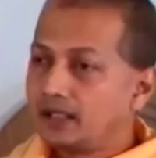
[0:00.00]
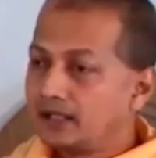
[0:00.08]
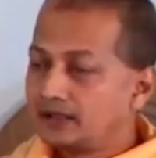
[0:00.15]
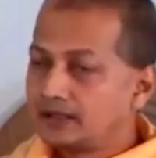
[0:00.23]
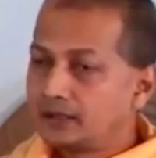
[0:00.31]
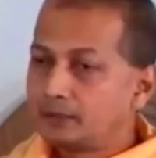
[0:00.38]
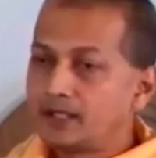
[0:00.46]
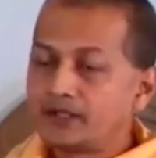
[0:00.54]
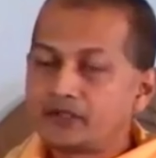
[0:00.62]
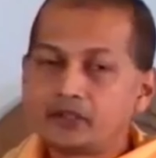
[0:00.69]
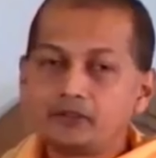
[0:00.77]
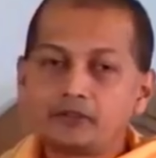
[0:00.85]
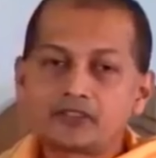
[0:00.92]
in the
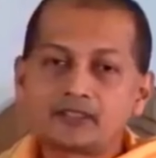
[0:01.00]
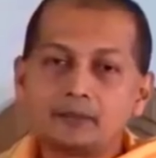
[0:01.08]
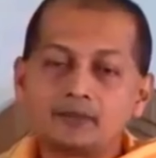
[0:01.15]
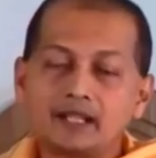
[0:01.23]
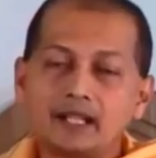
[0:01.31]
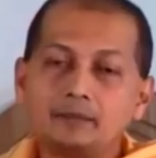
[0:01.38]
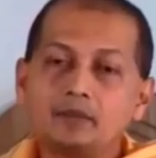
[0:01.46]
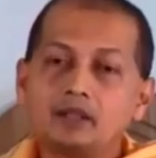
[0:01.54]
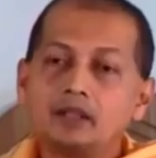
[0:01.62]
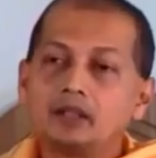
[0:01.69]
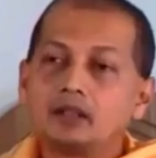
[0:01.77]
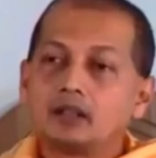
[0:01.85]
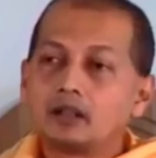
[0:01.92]
monastery for some time
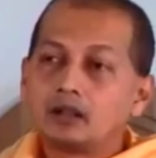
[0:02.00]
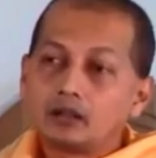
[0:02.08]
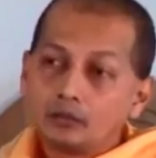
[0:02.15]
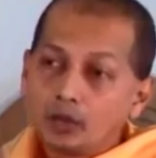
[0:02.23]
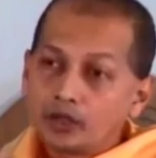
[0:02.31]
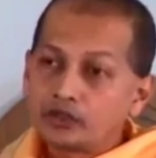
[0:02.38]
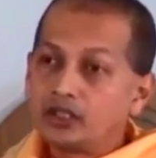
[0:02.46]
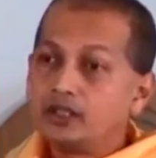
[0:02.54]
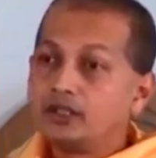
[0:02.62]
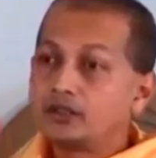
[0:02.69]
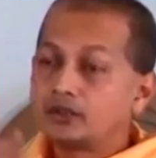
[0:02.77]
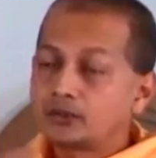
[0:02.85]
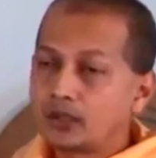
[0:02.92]

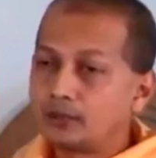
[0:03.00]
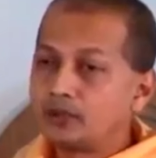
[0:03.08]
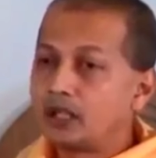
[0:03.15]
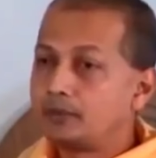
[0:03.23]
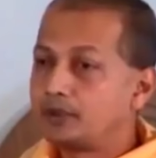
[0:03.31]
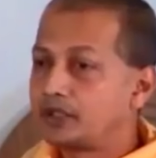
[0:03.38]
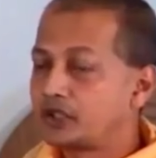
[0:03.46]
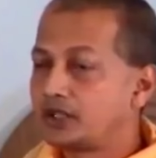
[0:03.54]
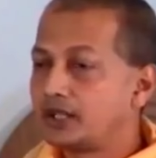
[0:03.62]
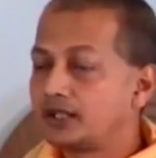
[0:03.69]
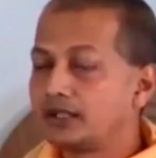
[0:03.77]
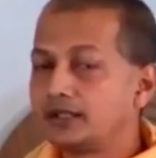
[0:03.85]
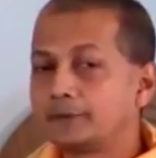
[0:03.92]
watching Swami
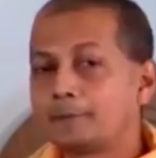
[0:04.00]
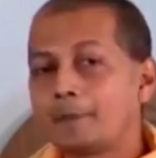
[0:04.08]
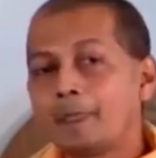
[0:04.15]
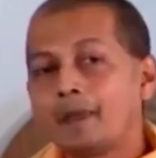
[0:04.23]
Ramakrishna.